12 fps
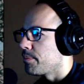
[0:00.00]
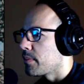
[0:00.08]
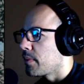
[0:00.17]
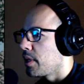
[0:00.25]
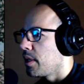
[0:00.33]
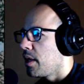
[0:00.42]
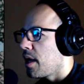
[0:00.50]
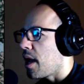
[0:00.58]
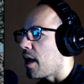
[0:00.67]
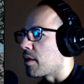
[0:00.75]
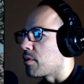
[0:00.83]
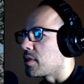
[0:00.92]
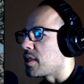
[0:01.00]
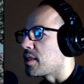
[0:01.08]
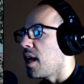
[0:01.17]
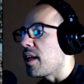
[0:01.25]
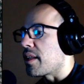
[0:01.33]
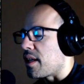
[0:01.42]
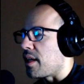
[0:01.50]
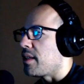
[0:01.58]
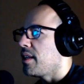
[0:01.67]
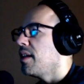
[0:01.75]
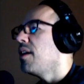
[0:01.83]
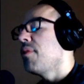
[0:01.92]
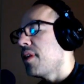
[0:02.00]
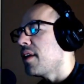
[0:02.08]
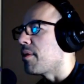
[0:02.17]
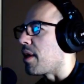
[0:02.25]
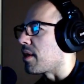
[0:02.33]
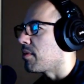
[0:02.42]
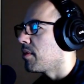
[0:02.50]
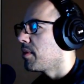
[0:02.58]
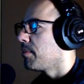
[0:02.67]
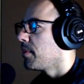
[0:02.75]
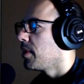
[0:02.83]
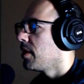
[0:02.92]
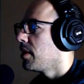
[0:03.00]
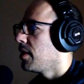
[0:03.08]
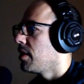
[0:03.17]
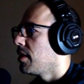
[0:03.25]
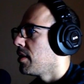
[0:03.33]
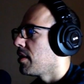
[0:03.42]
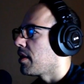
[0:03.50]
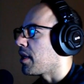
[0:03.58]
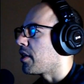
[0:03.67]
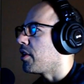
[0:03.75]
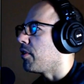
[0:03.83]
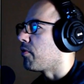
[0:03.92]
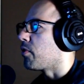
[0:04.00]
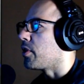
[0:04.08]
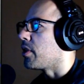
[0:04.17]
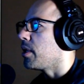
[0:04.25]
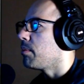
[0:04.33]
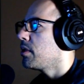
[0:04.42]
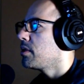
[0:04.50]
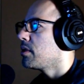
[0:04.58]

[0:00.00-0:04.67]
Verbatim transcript: Agador says, I like that idea. Oh, thank you, Agador. Thank you for your input.